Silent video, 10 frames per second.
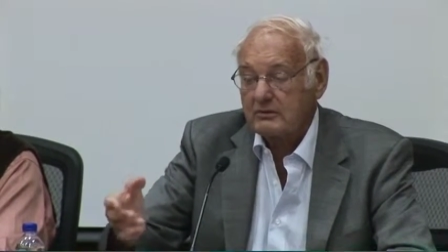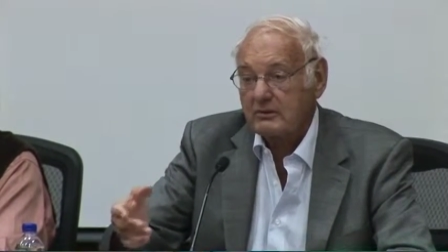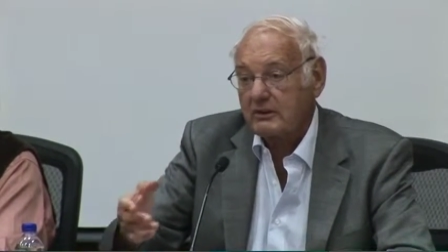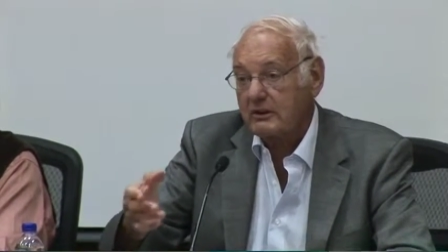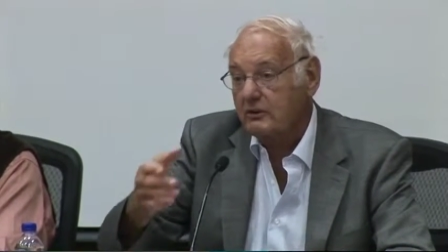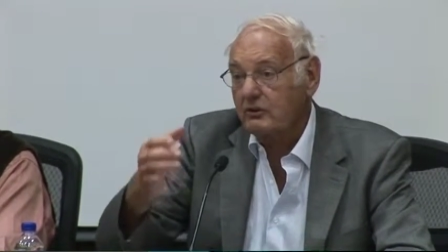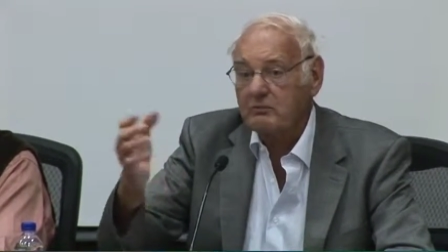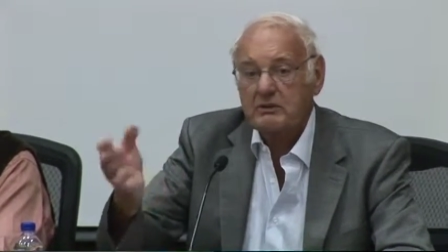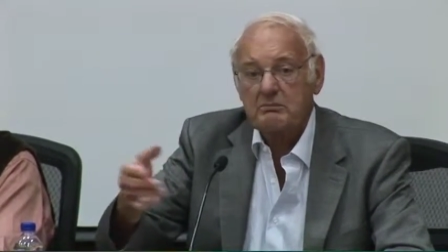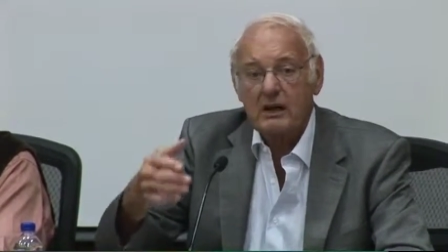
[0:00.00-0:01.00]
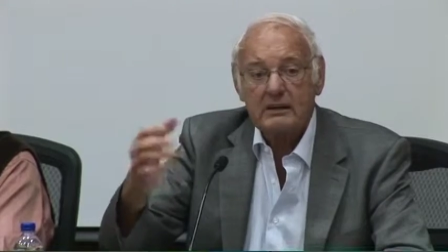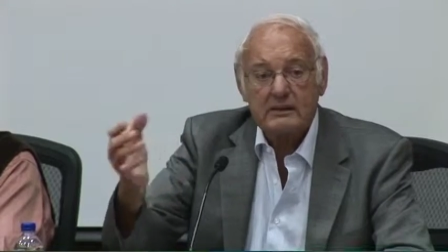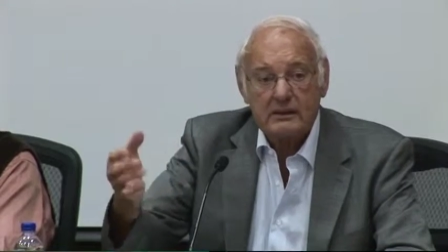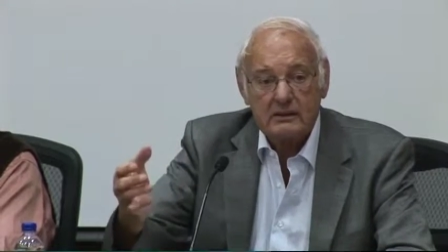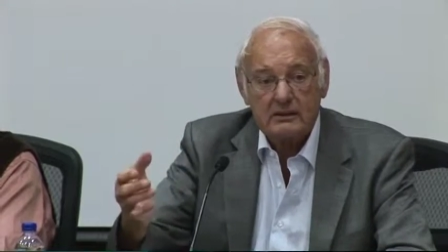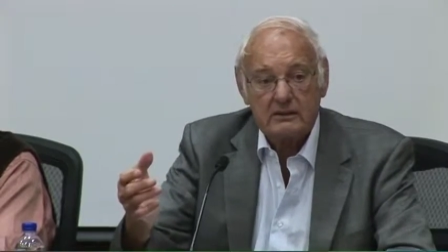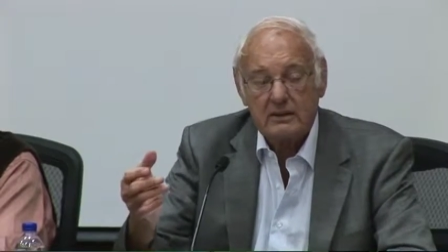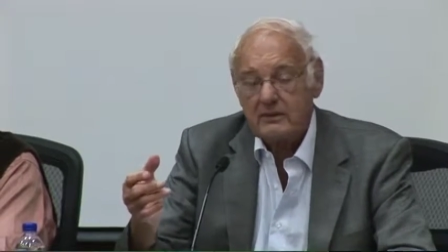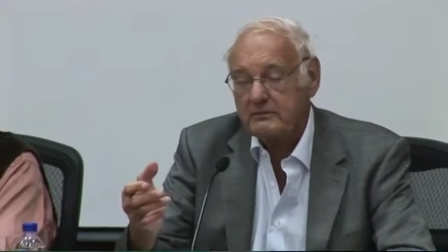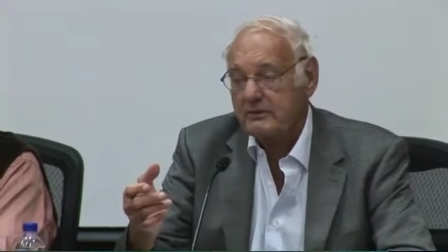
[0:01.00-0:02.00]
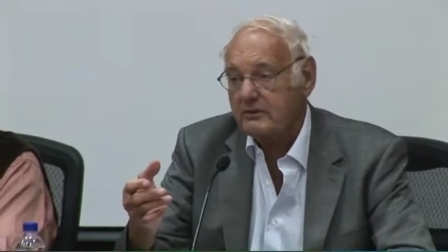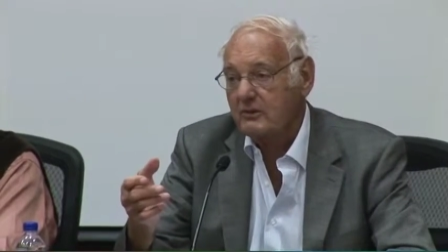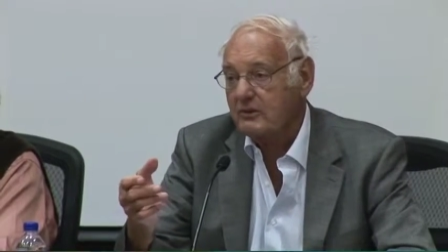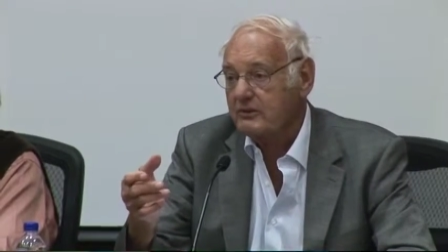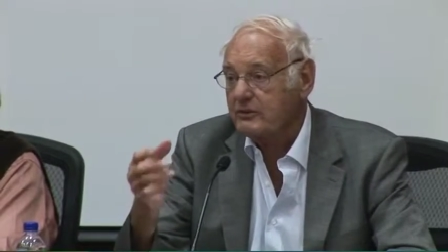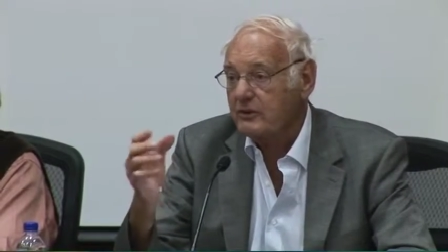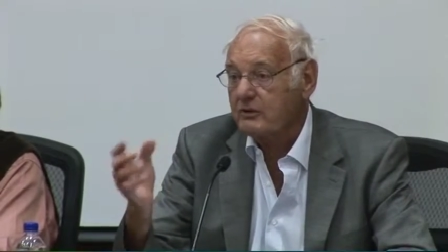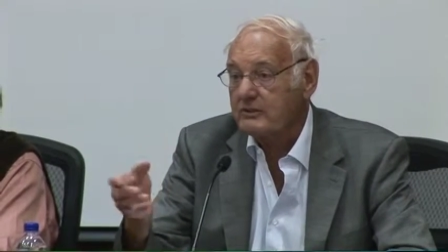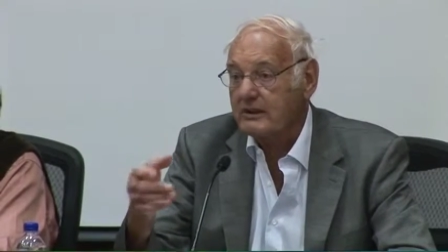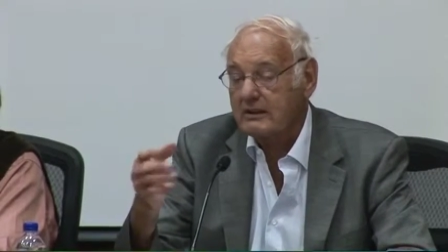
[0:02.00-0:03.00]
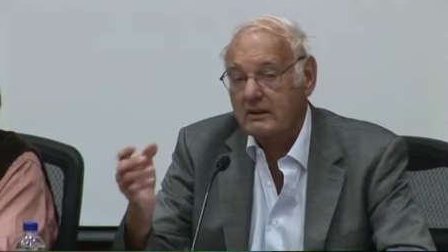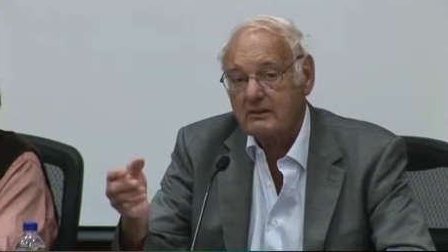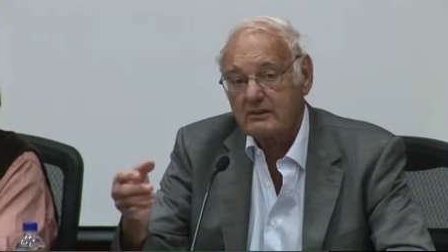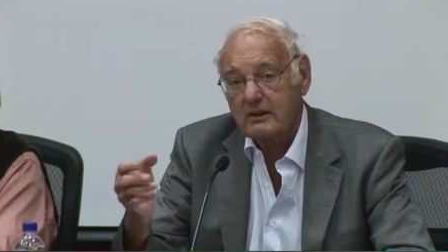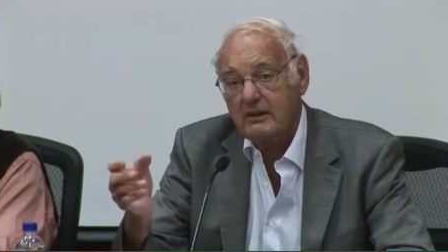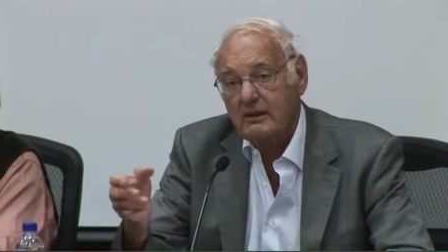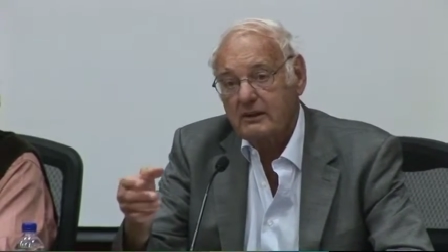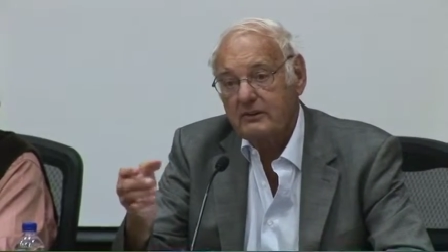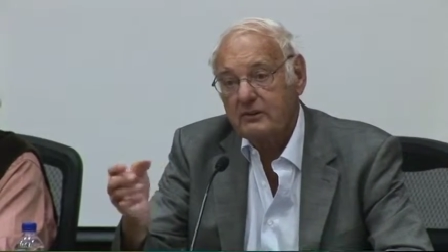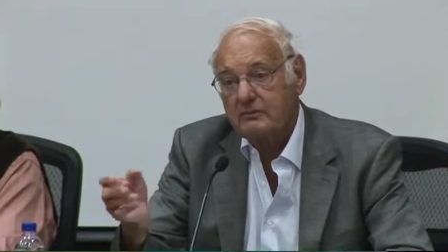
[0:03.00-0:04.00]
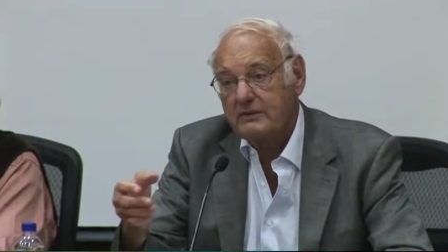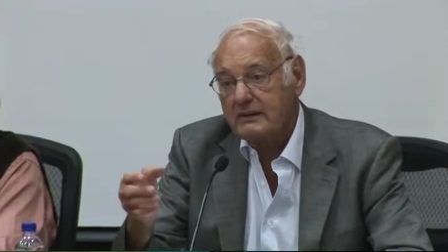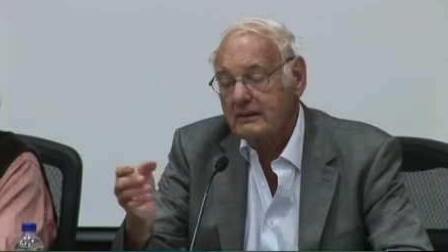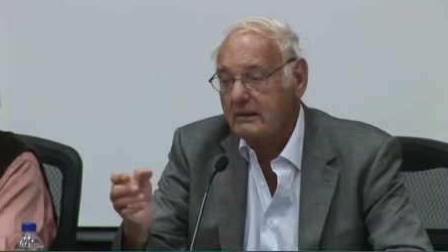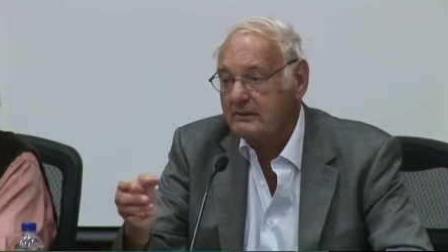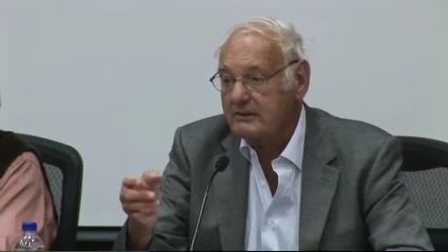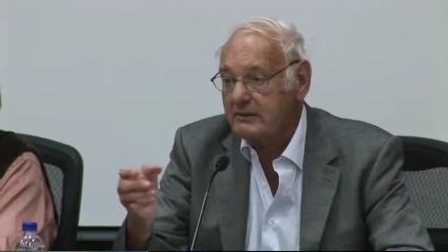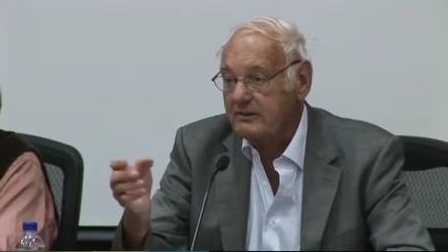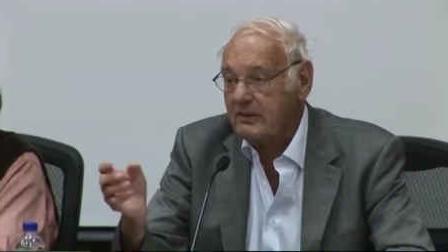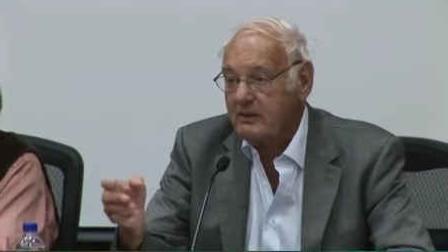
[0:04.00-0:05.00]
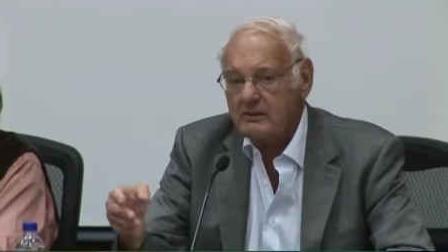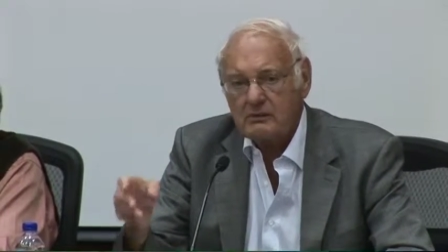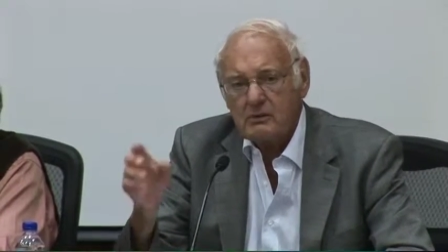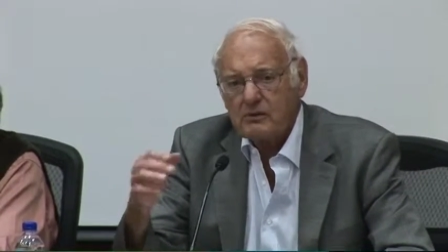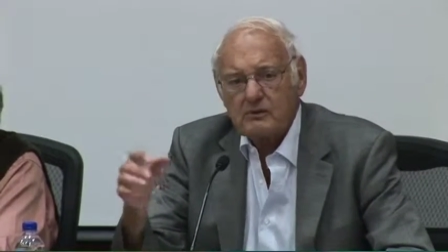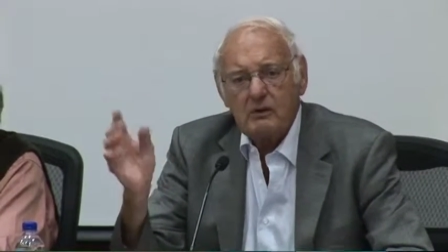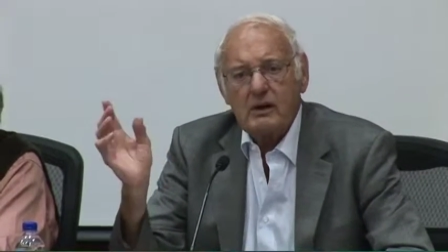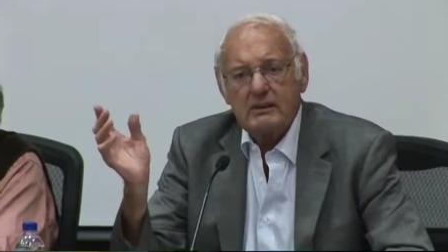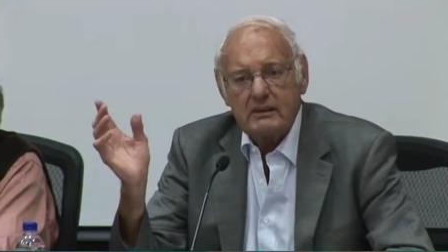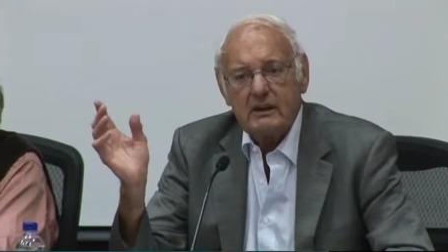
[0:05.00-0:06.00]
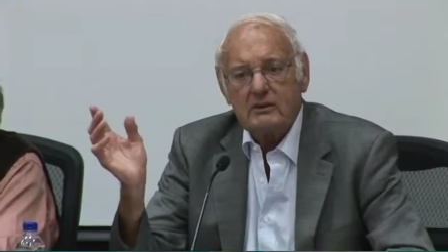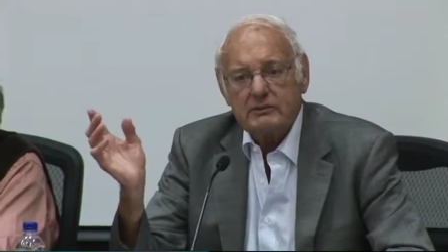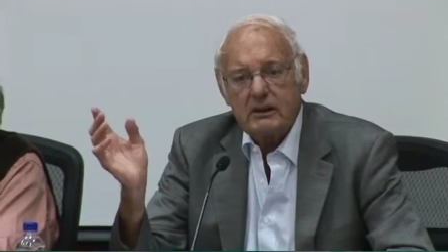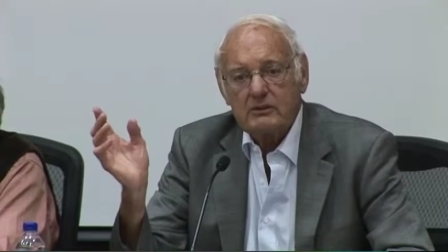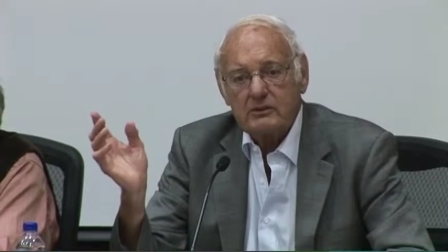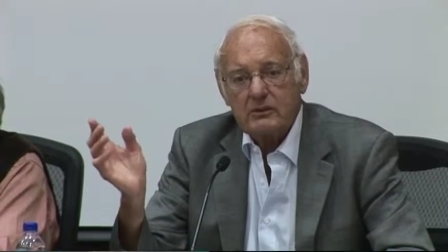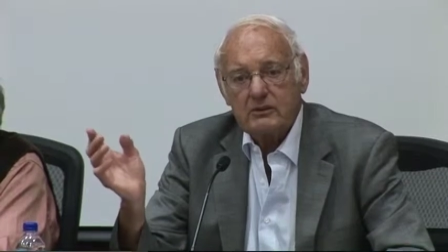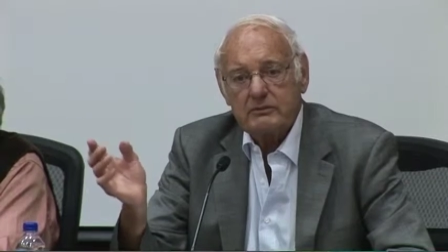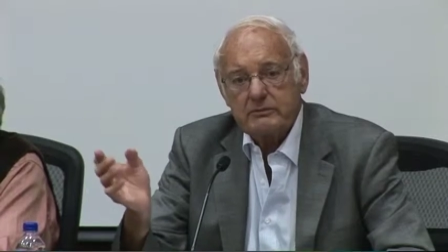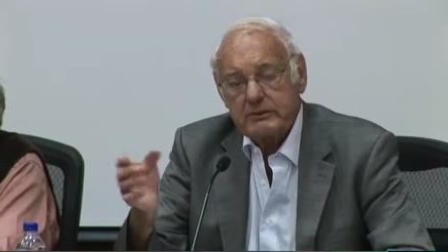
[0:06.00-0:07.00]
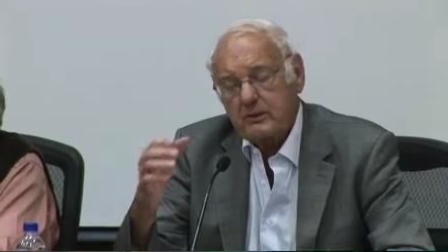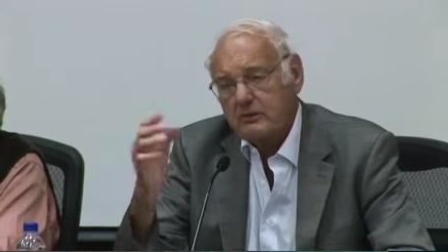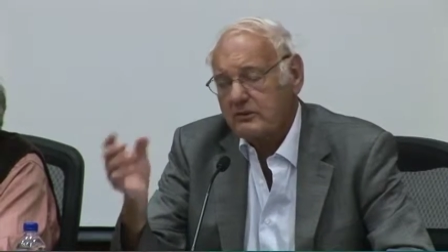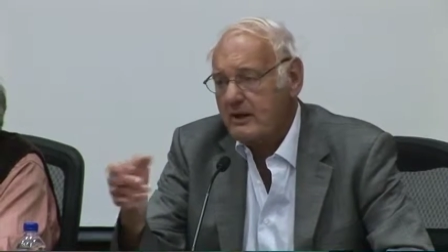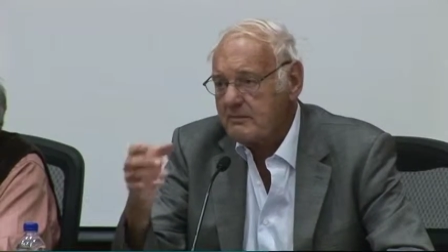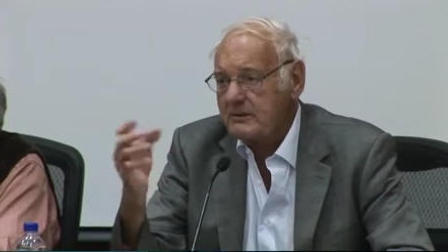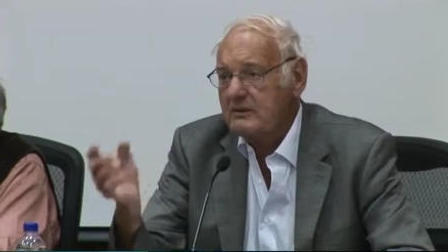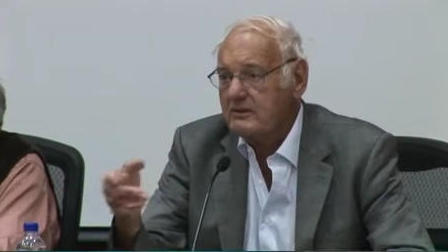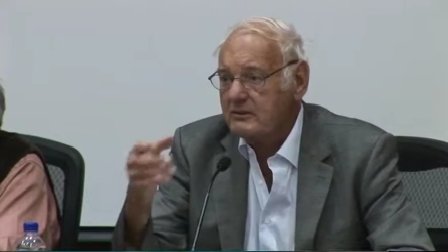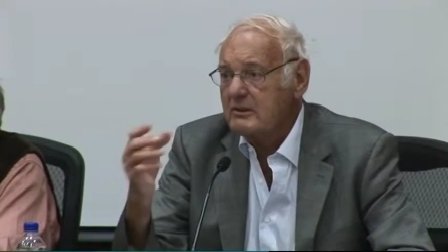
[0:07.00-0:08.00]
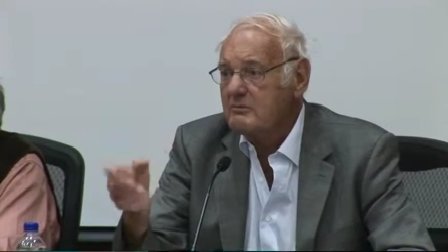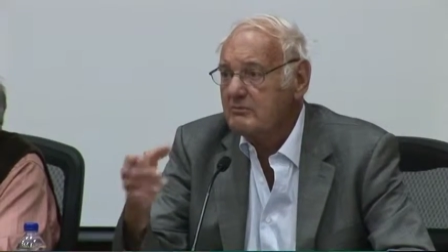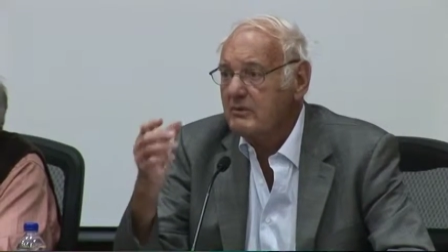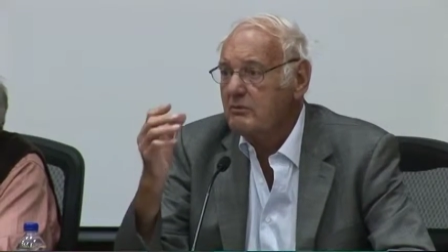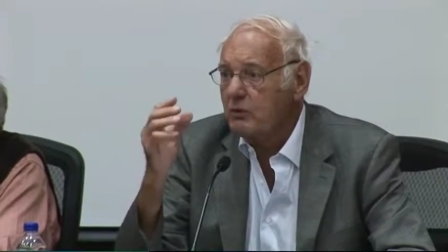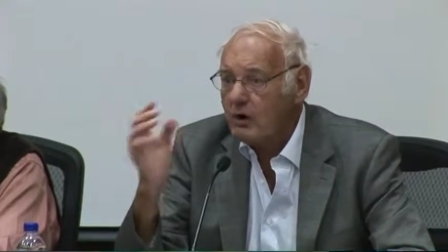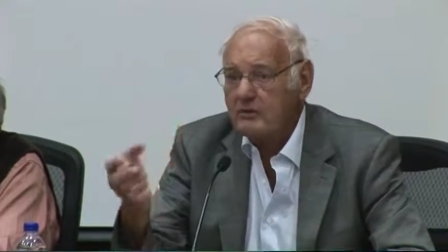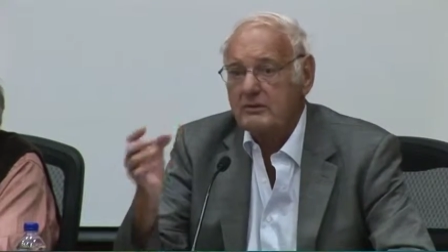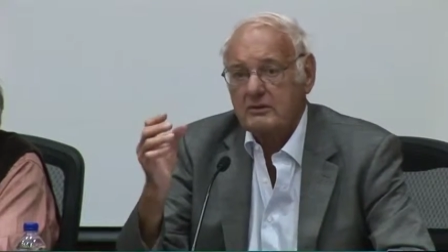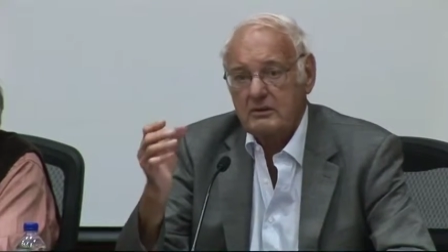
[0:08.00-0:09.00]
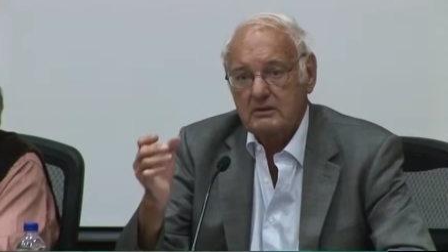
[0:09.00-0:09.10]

the economic miracle it has been called in Germany and other European countries, there was no idea of an alternative because capitalism was